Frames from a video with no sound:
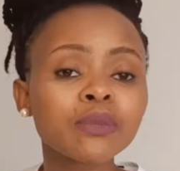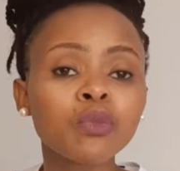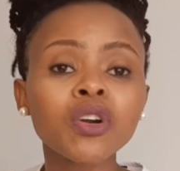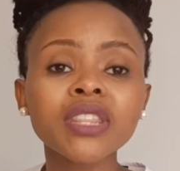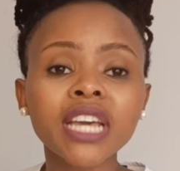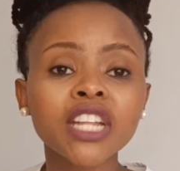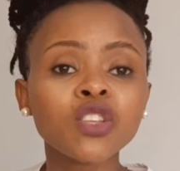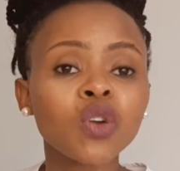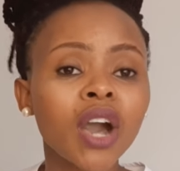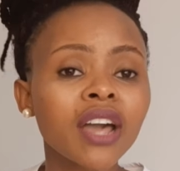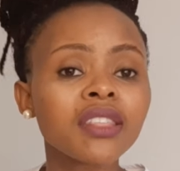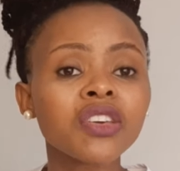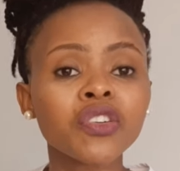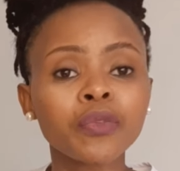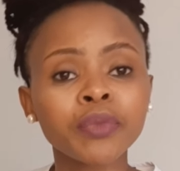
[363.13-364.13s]
more than your
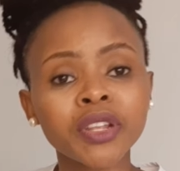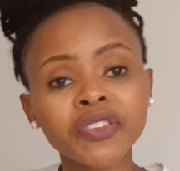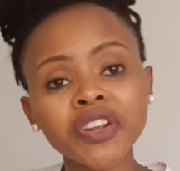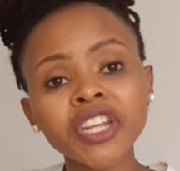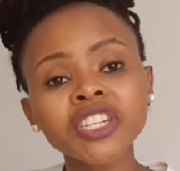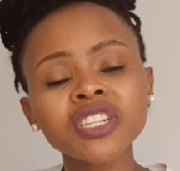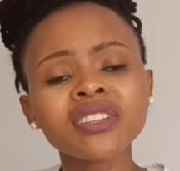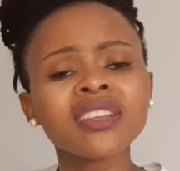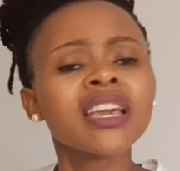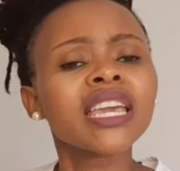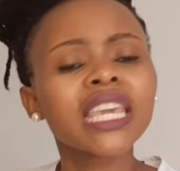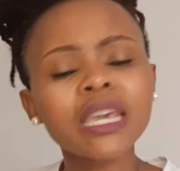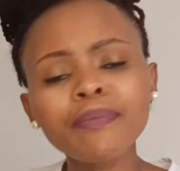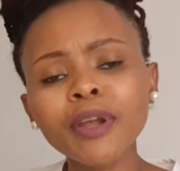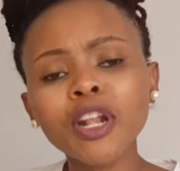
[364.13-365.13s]
other remuneration,
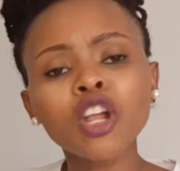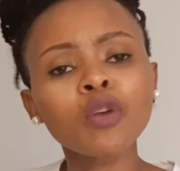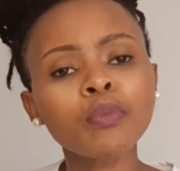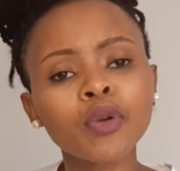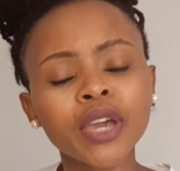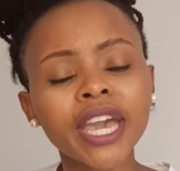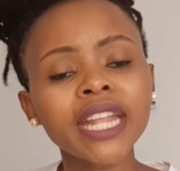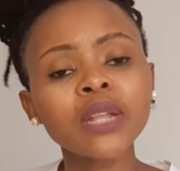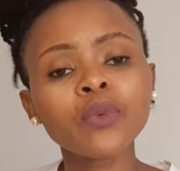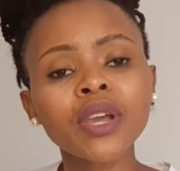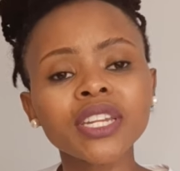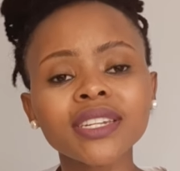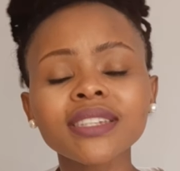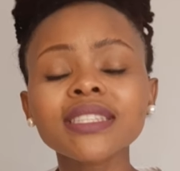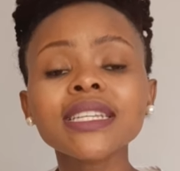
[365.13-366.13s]
keep a logbook anyway,
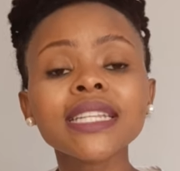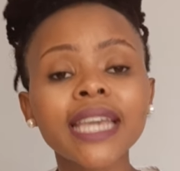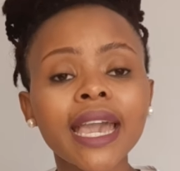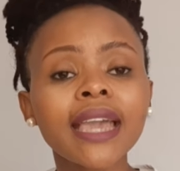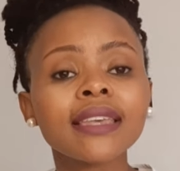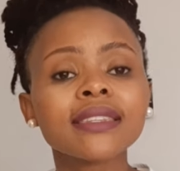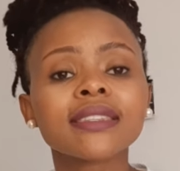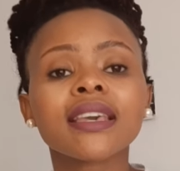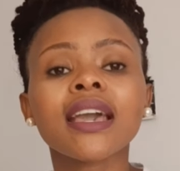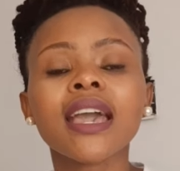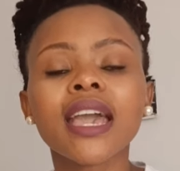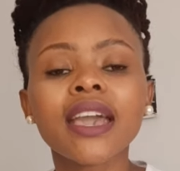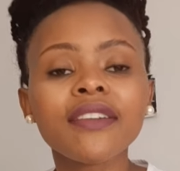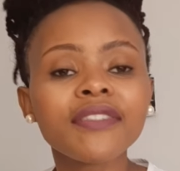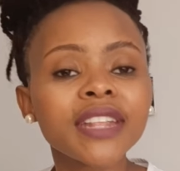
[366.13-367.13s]
just in case.
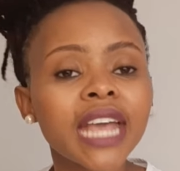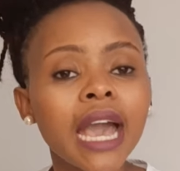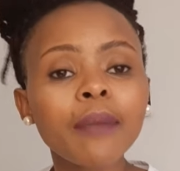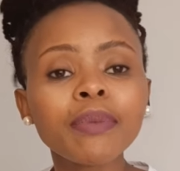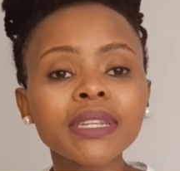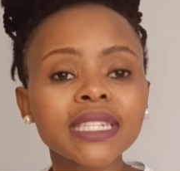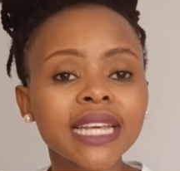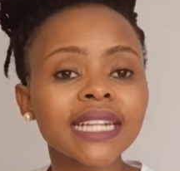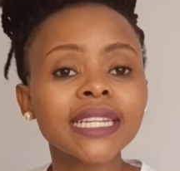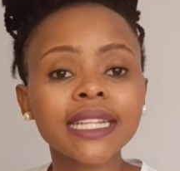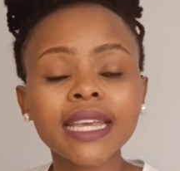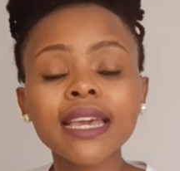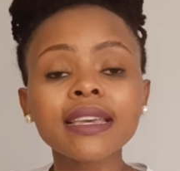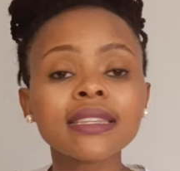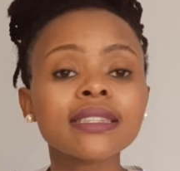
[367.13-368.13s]
If it happens that it
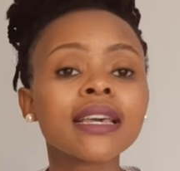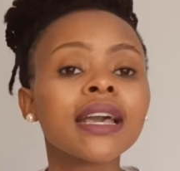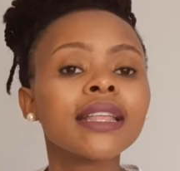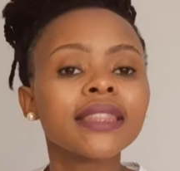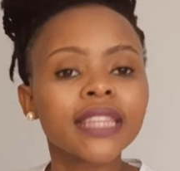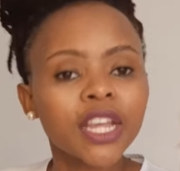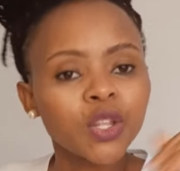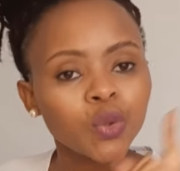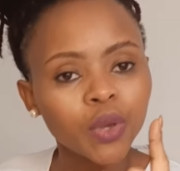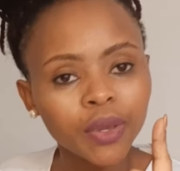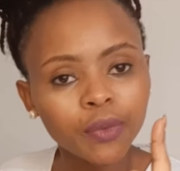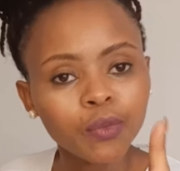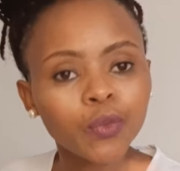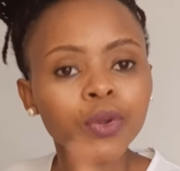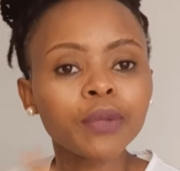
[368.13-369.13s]
is, then you
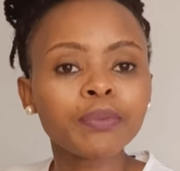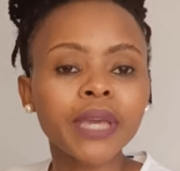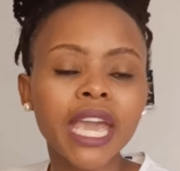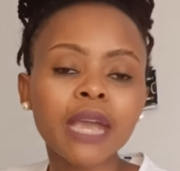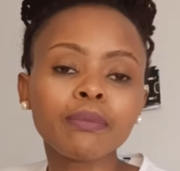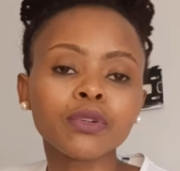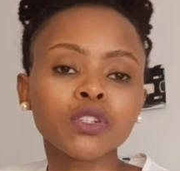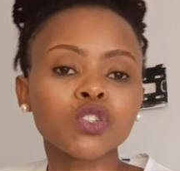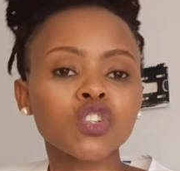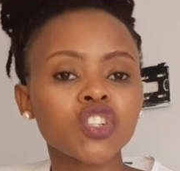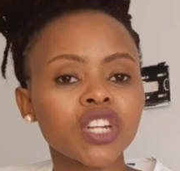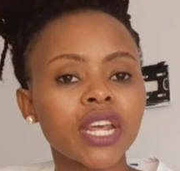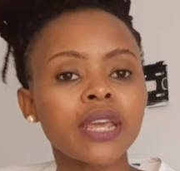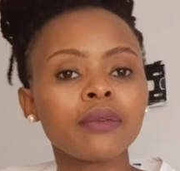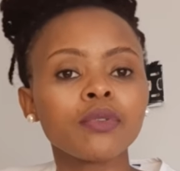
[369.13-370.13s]
will be able to
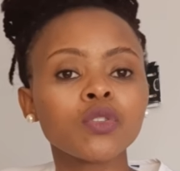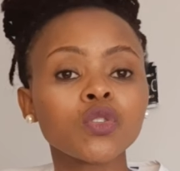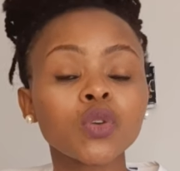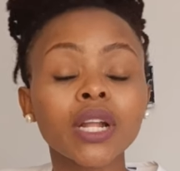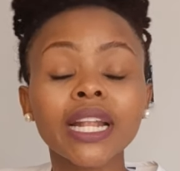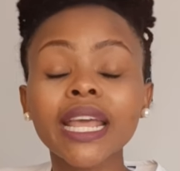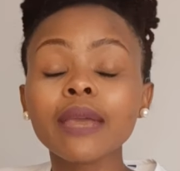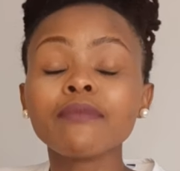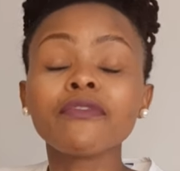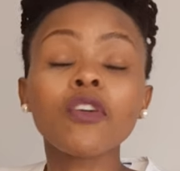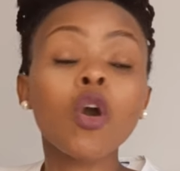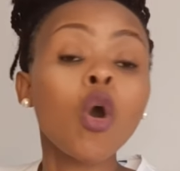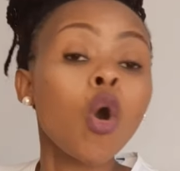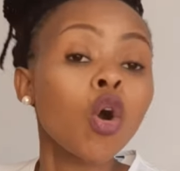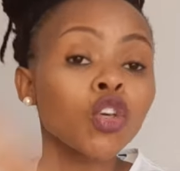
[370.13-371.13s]
claim for
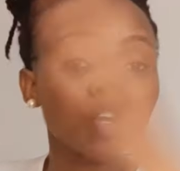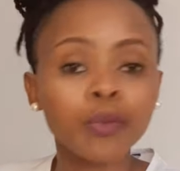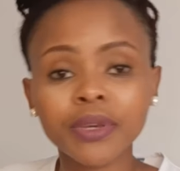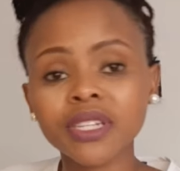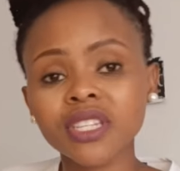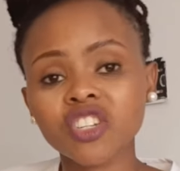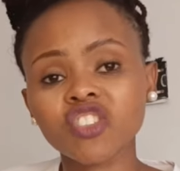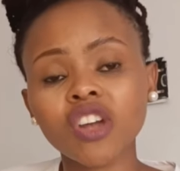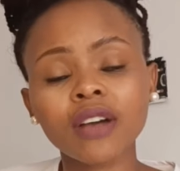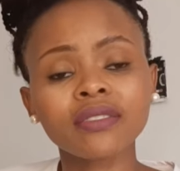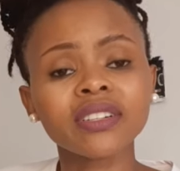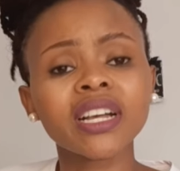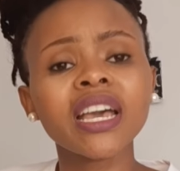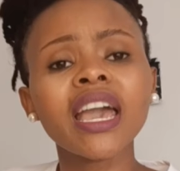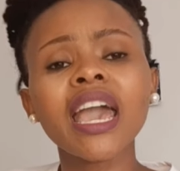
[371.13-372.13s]
all your business
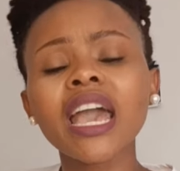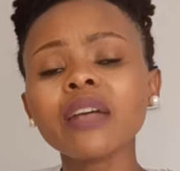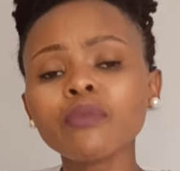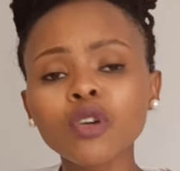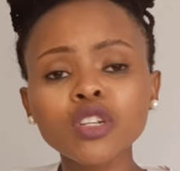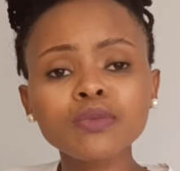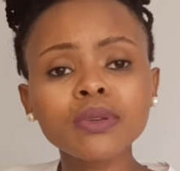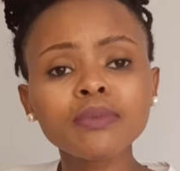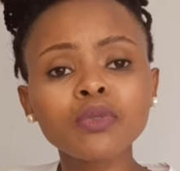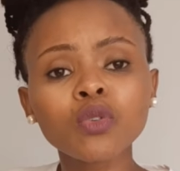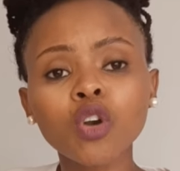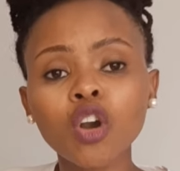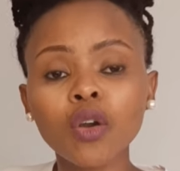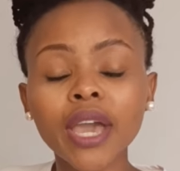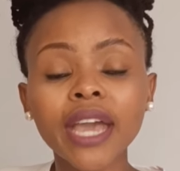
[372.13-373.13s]
travel. And most people
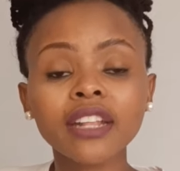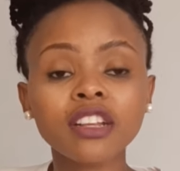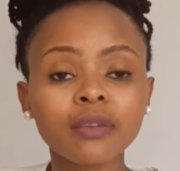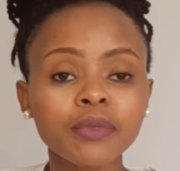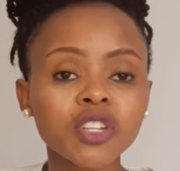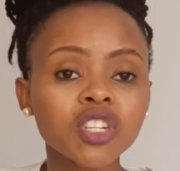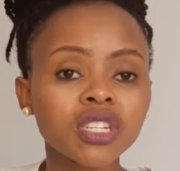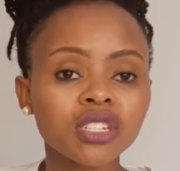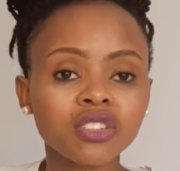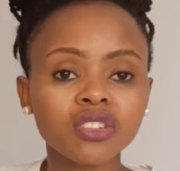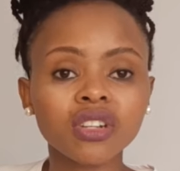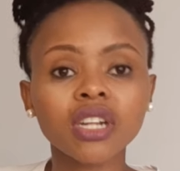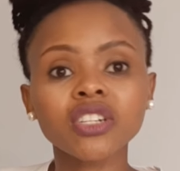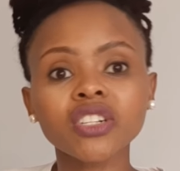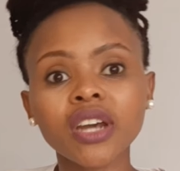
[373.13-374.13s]
who earn commission
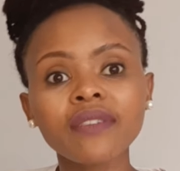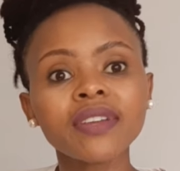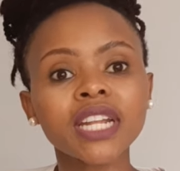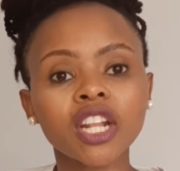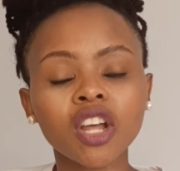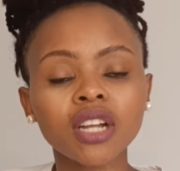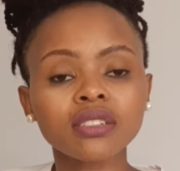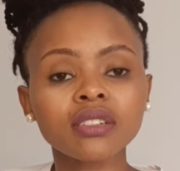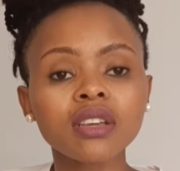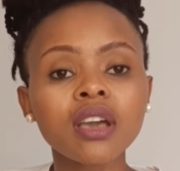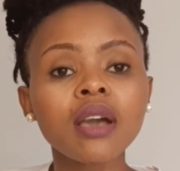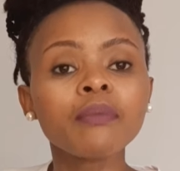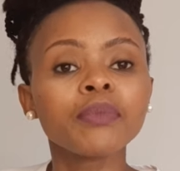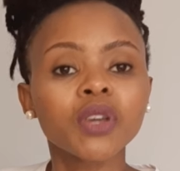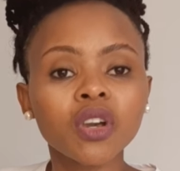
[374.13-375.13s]
travel a lot
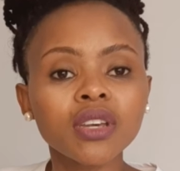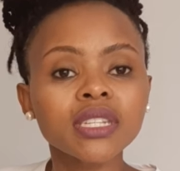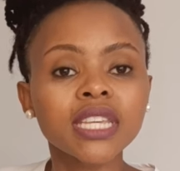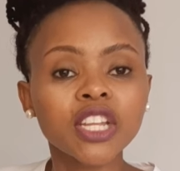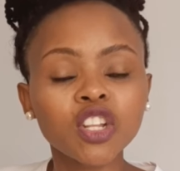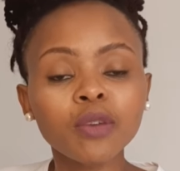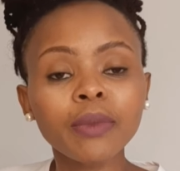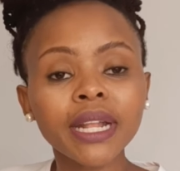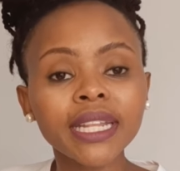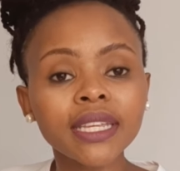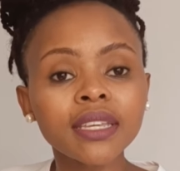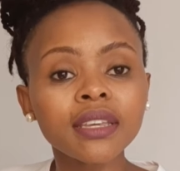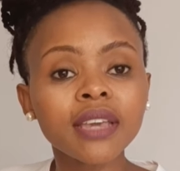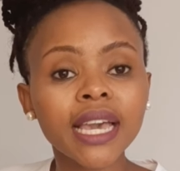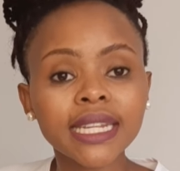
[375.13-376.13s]
because they're
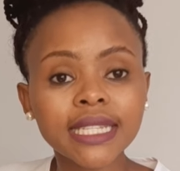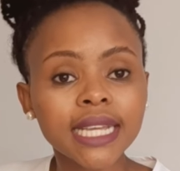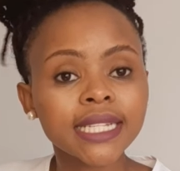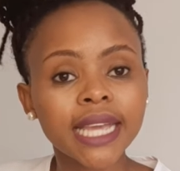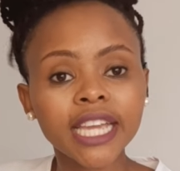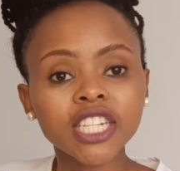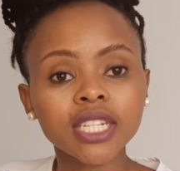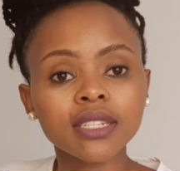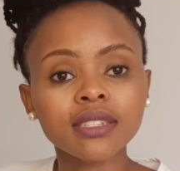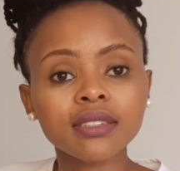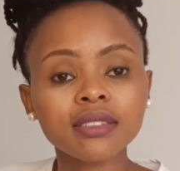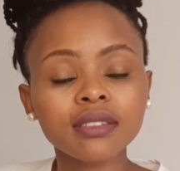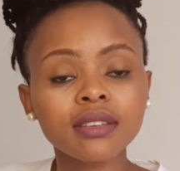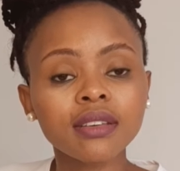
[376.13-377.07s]
normally estate agents.